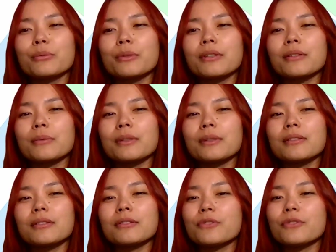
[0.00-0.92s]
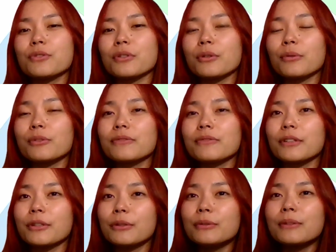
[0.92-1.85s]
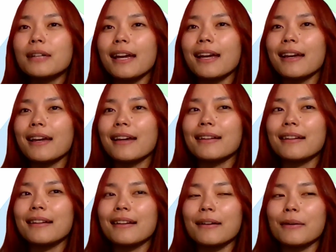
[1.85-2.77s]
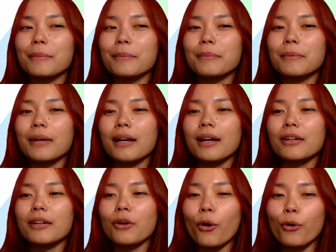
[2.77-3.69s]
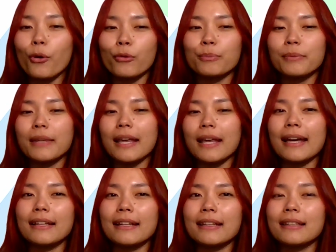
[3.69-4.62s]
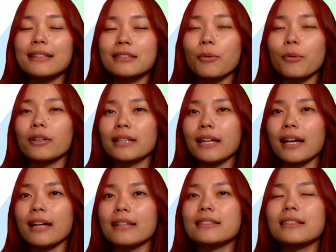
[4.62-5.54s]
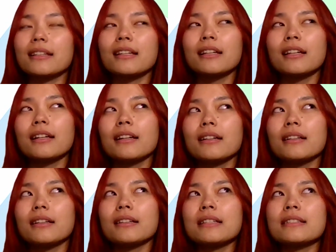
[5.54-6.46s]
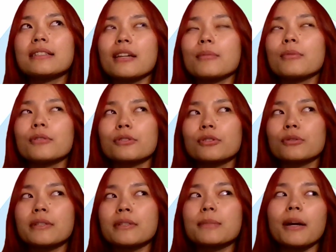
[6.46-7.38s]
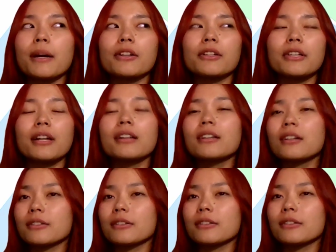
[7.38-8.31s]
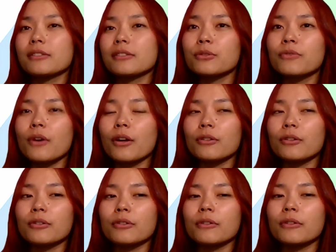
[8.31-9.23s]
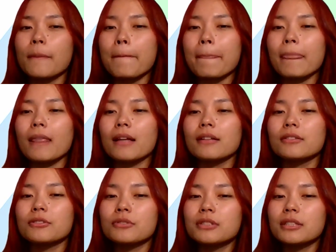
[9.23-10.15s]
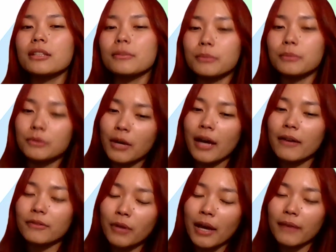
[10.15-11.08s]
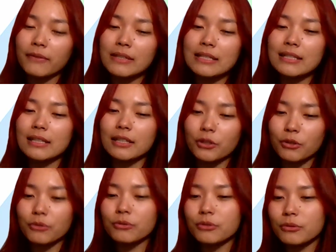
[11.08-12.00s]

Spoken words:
to what the future holds for you, and I hope that this podcast is able to inspire young girls to follow, to having seen you